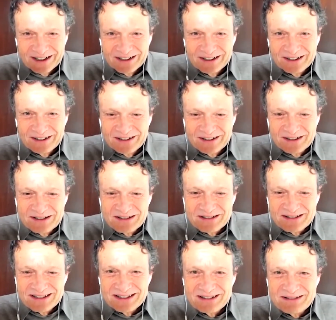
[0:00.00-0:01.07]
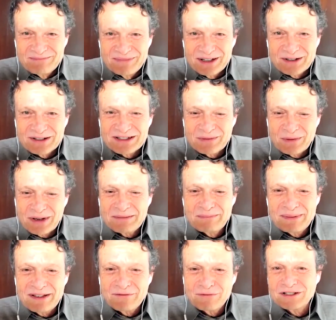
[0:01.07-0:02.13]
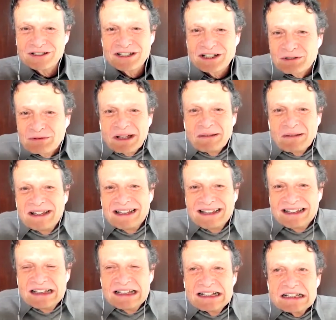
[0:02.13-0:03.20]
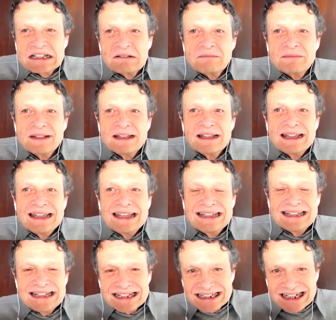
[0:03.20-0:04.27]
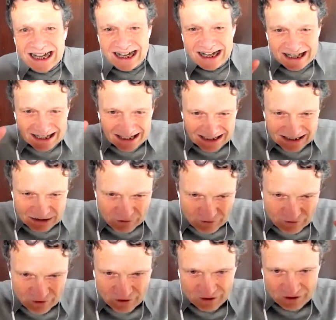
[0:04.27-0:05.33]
Okay. Because what Bev was describing is it is kind of